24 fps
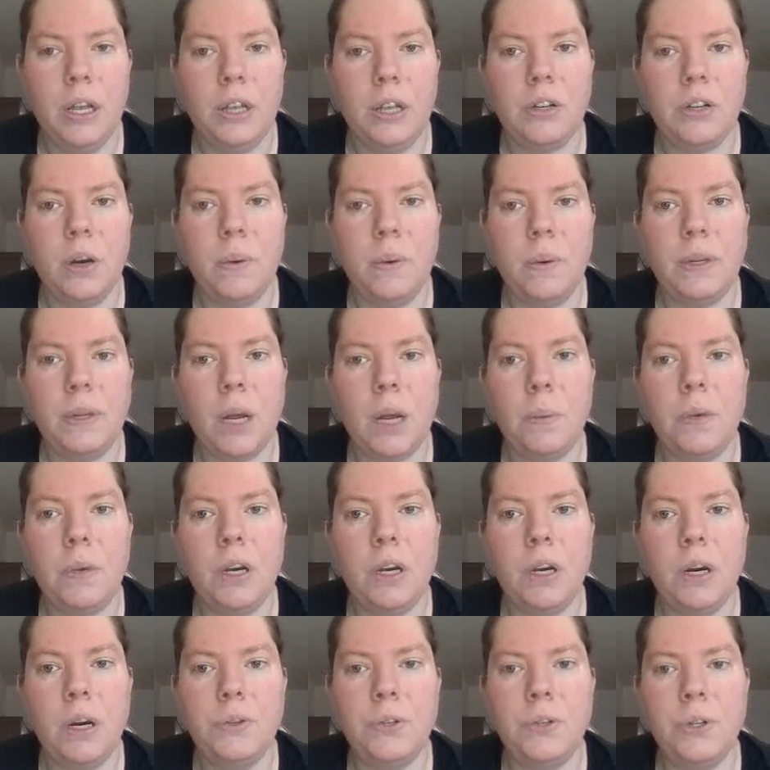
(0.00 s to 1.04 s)
So what I'm
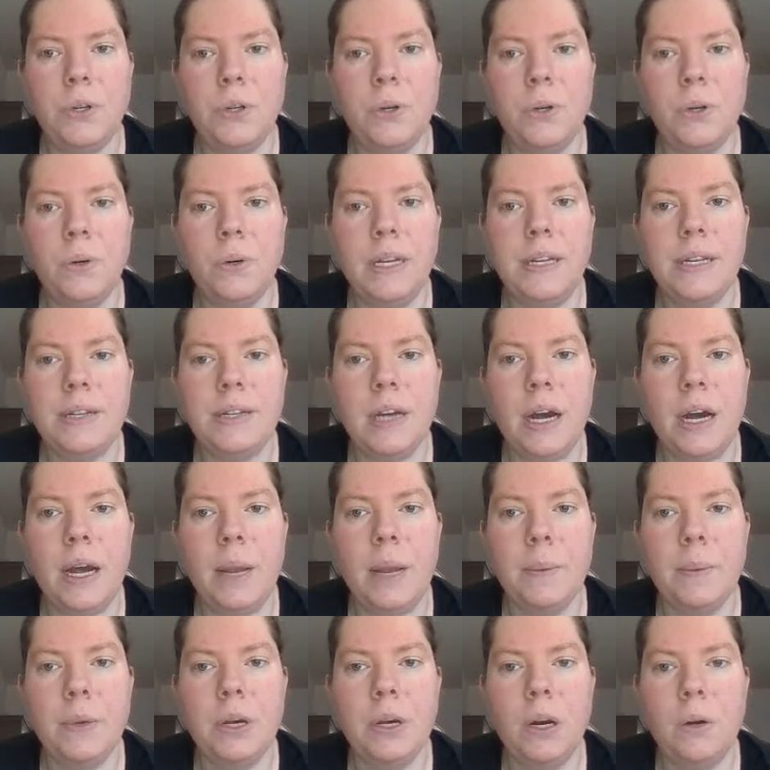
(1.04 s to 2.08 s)
going to do is
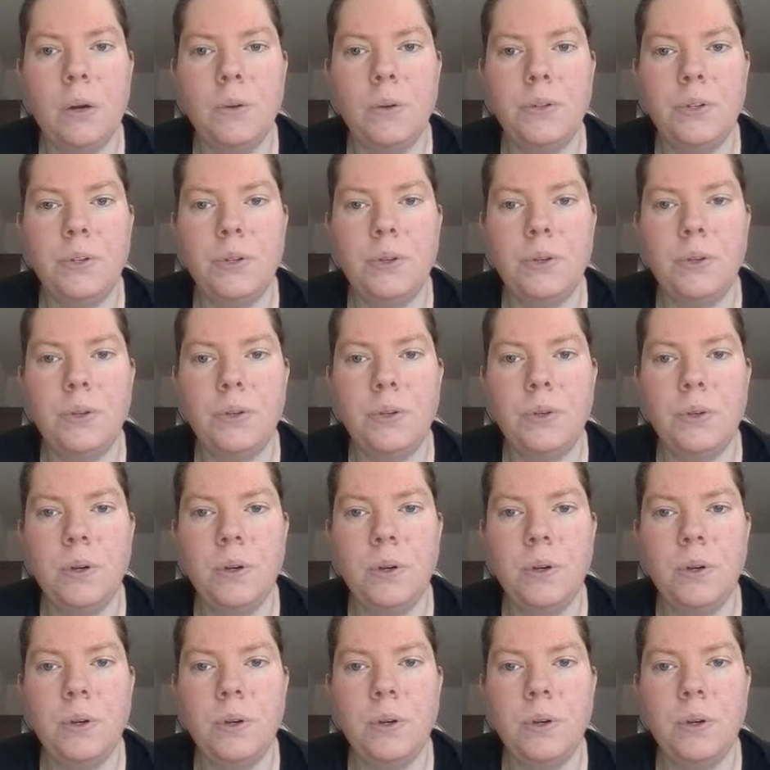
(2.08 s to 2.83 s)
I'm going to